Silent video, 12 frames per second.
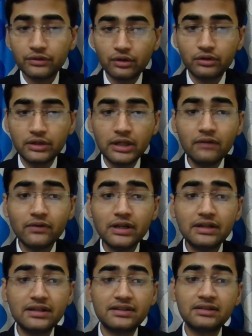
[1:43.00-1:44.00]
Thirdly,
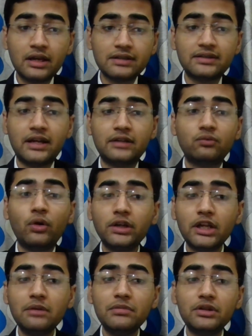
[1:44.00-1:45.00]
we'll discuss that
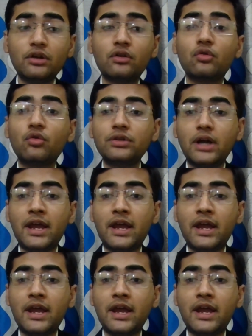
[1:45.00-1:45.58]
what can be the road